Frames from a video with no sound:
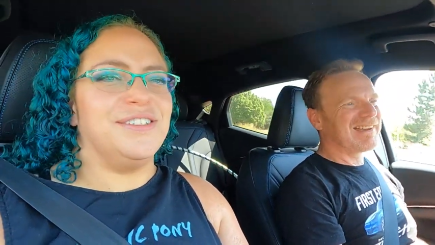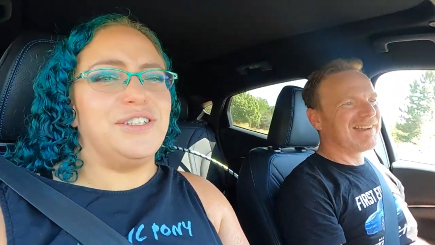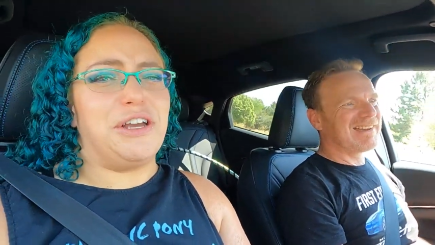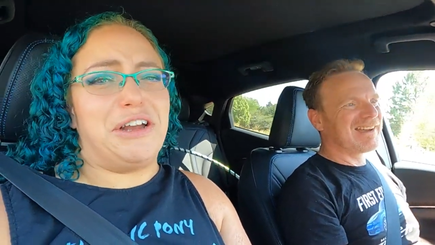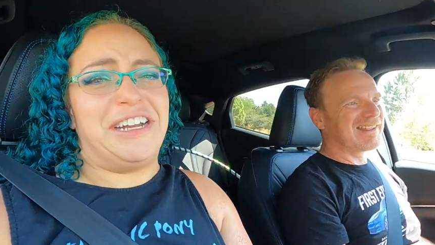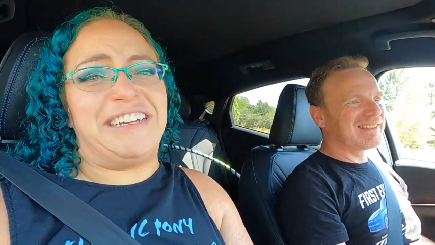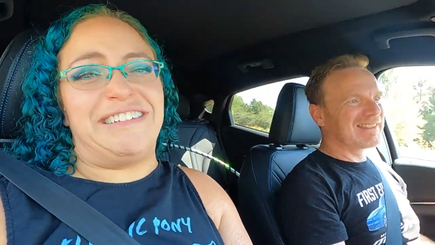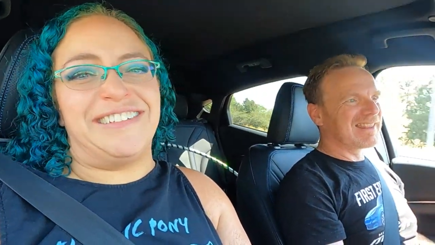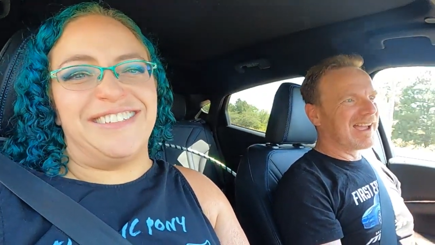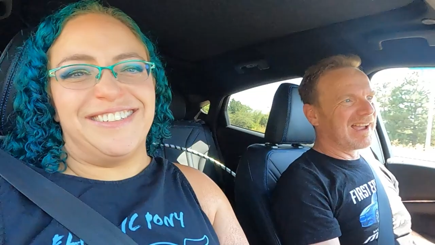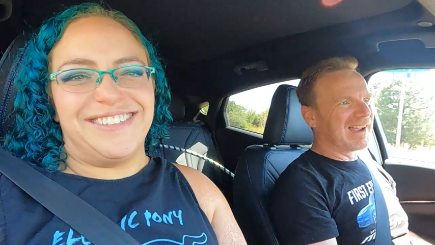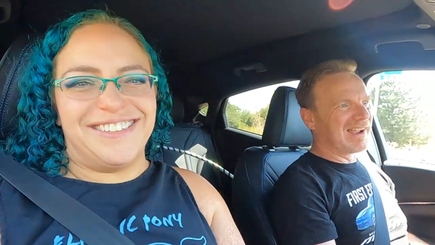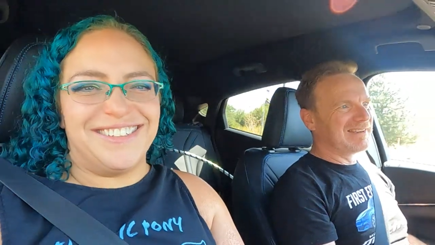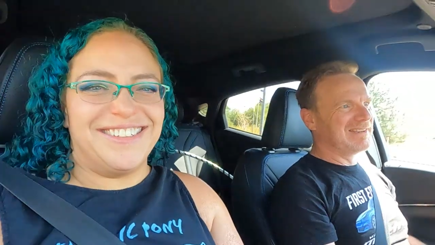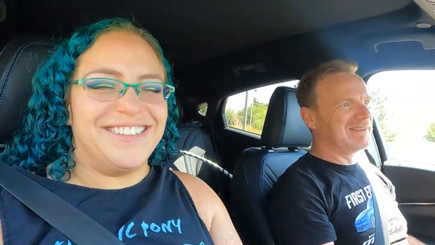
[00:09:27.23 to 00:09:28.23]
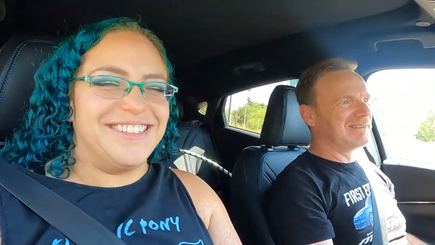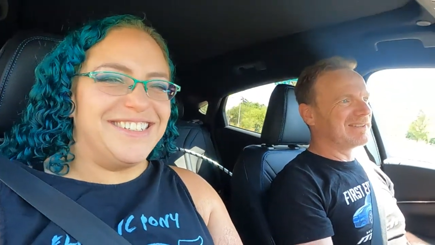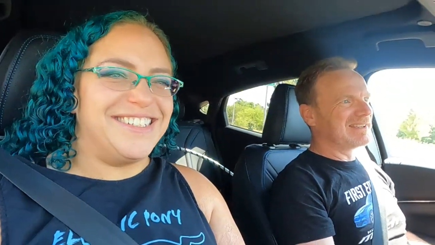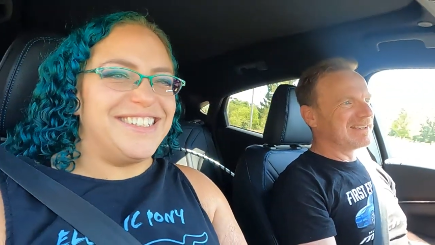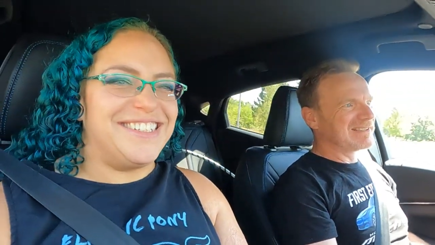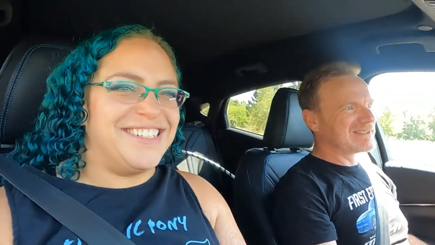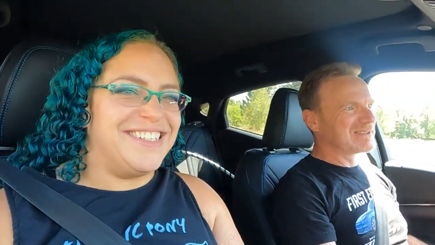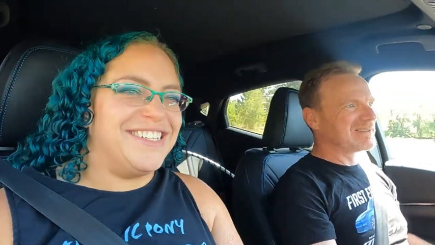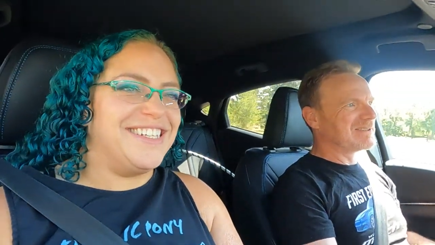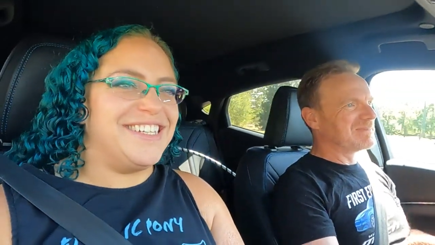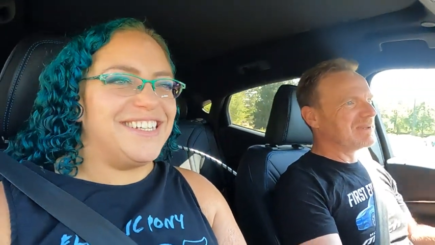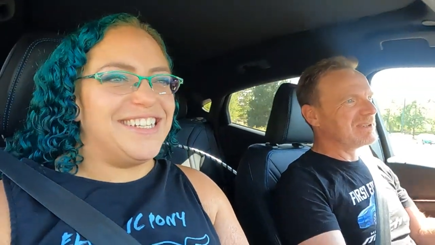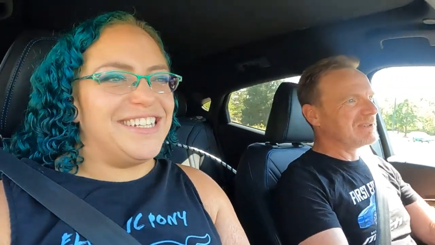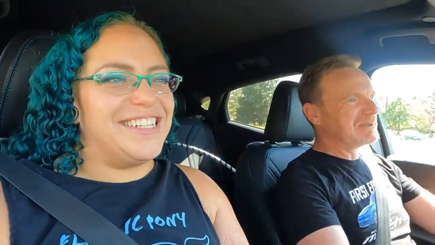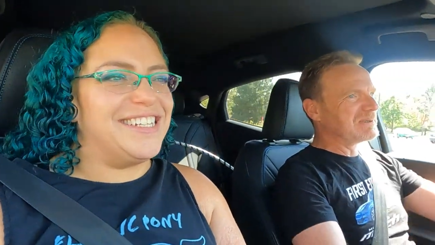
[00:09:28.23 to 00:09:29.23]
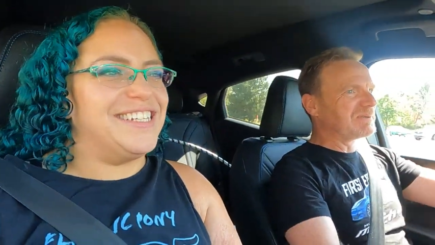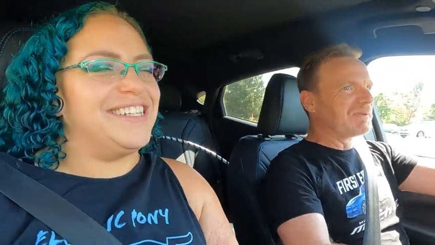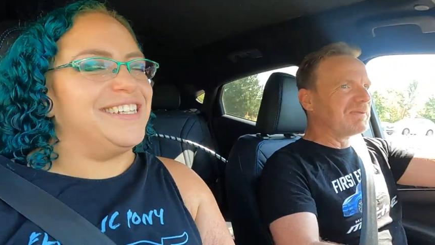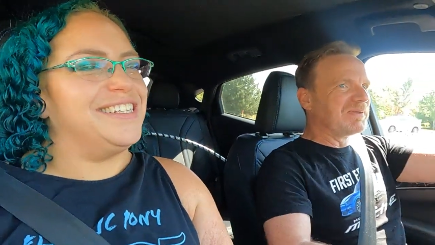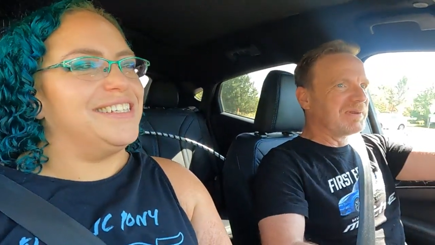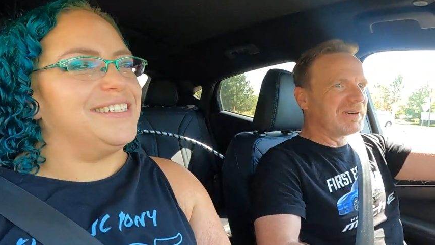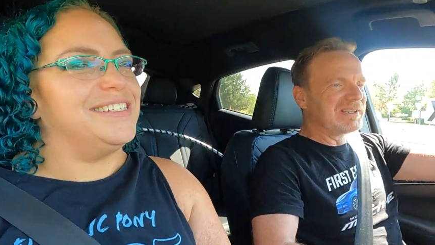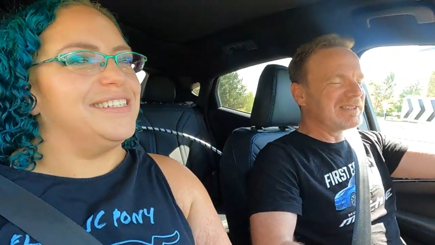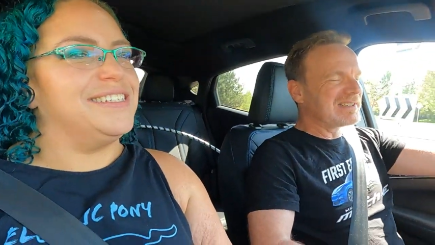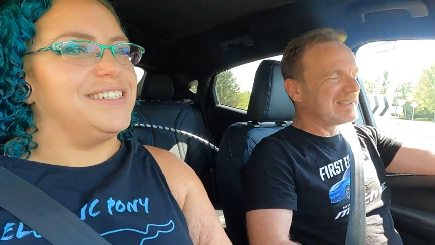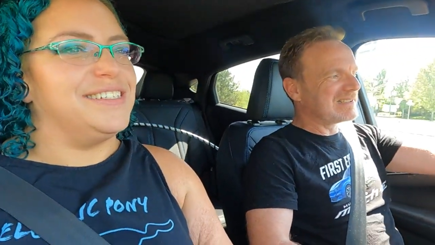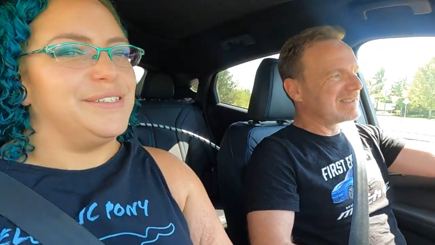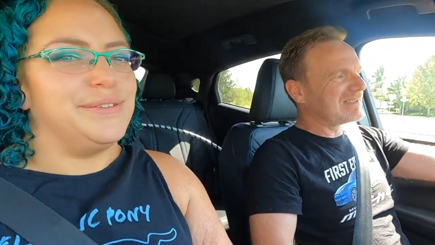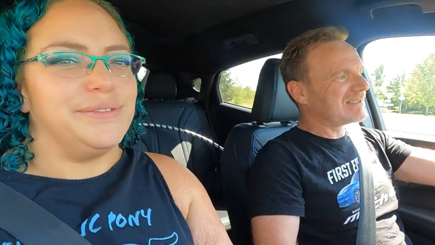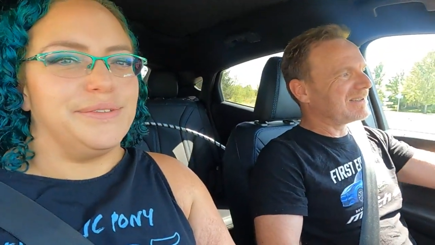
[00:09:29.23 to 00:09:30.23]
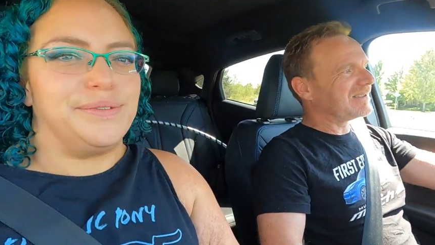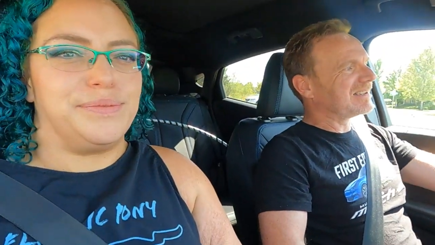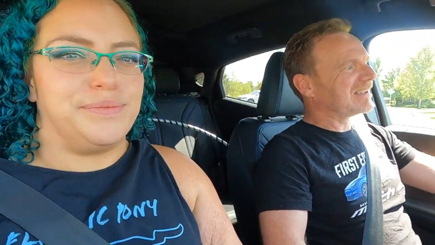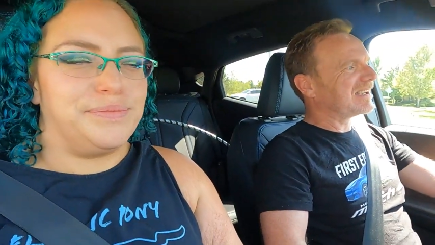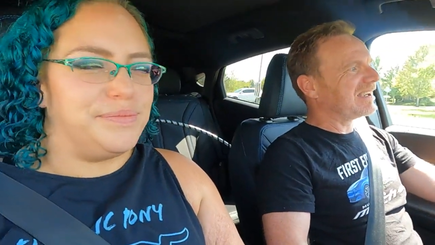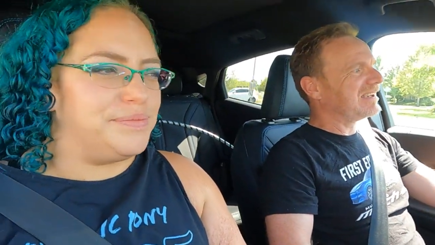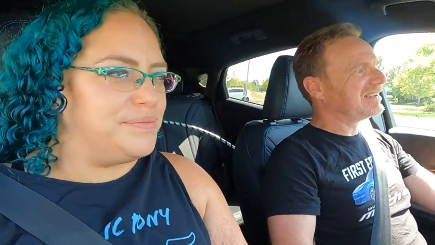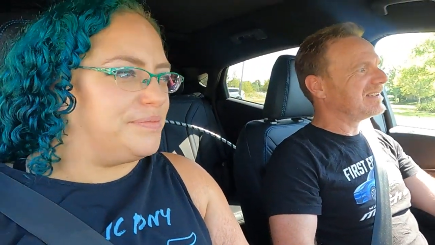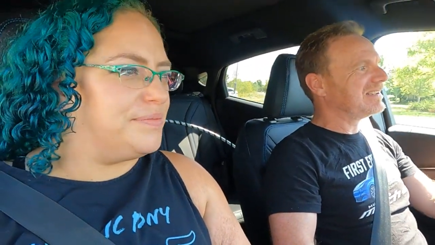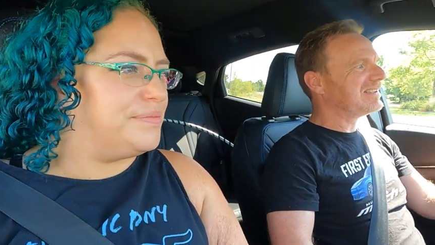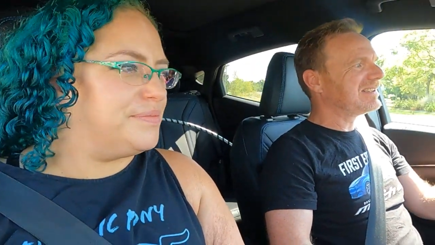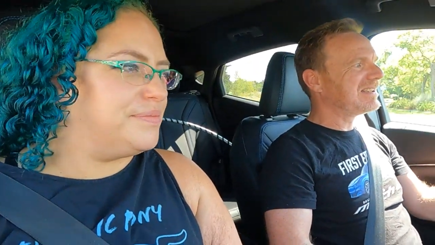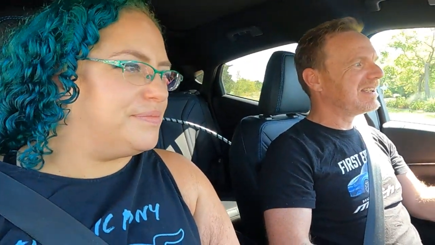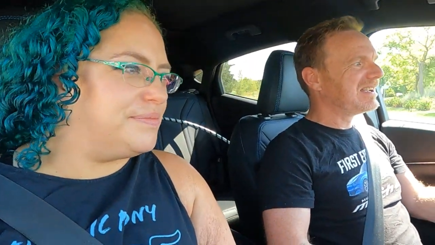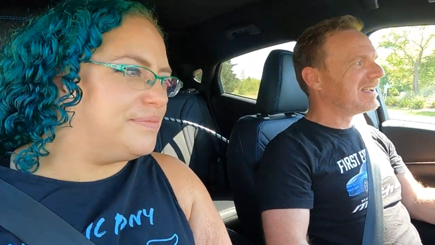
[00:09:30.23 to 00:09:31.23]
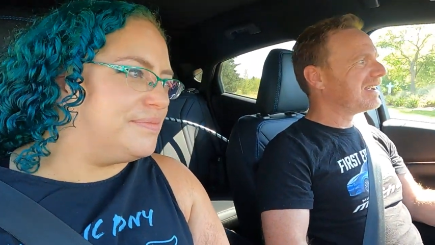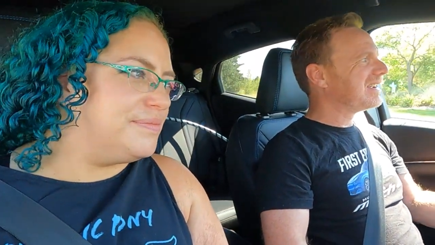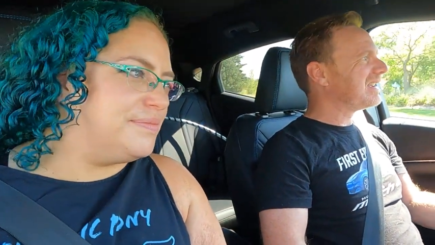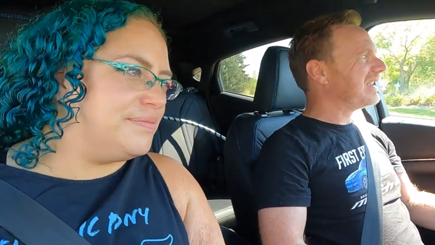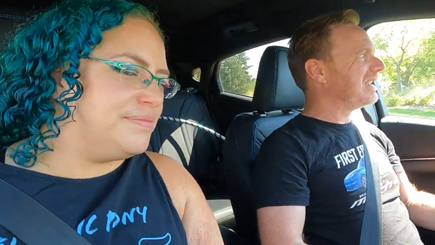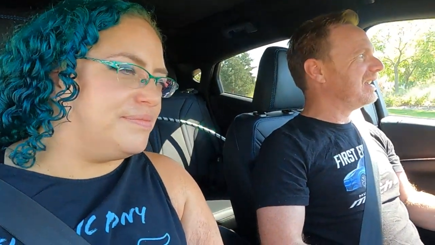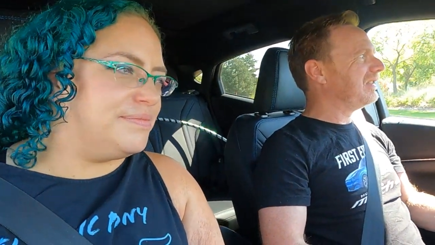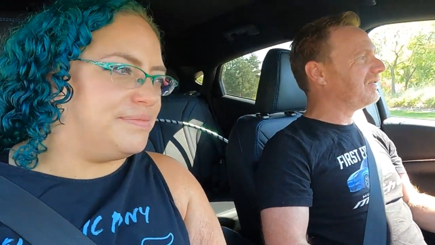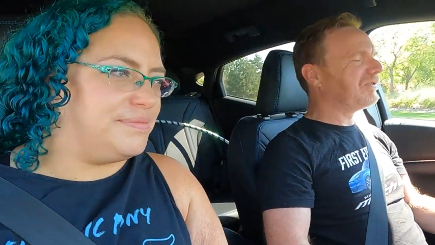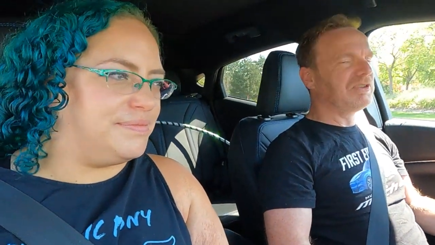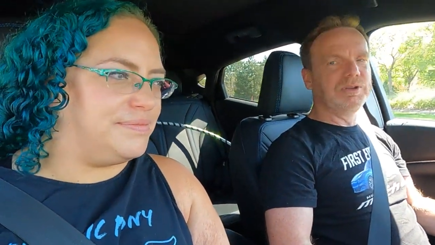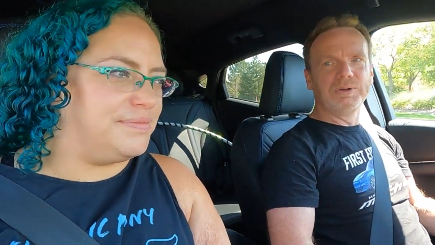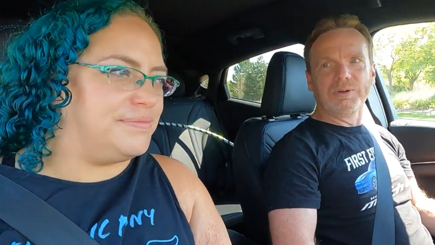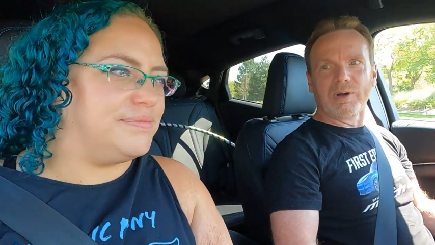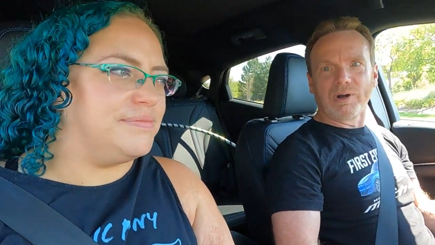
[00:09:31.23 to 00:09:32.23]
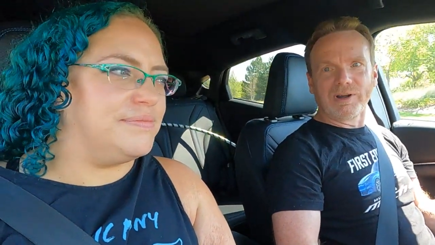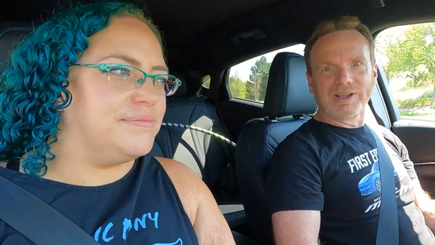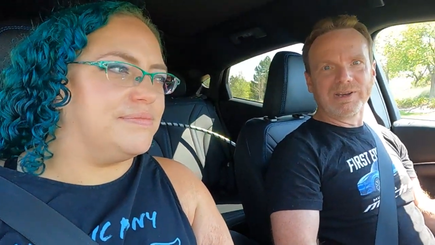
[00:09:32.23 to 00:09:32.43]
Speaker 1: Uh, Sorry. Uh, I, I do think it's going to be useful for us in certain occasions. If you are